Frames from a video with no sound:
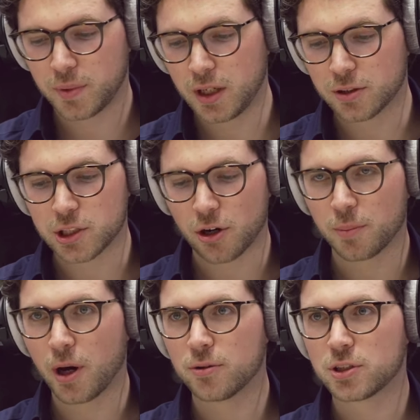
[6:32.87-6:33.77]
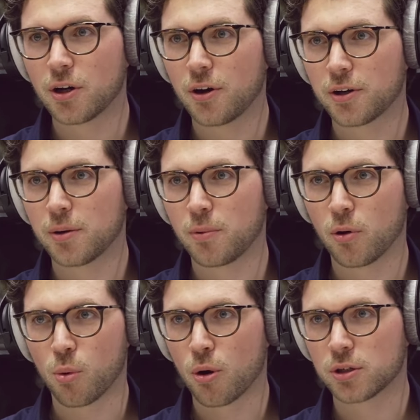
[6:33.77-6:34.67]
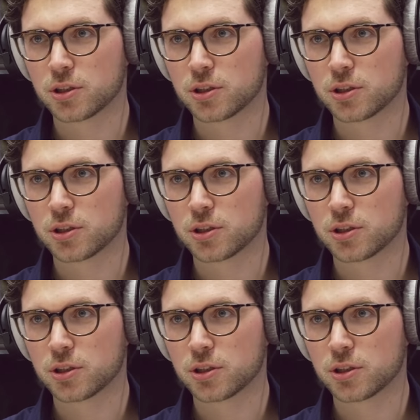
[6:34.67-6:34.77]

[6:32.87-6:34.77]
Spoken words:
either starting my own startup or work at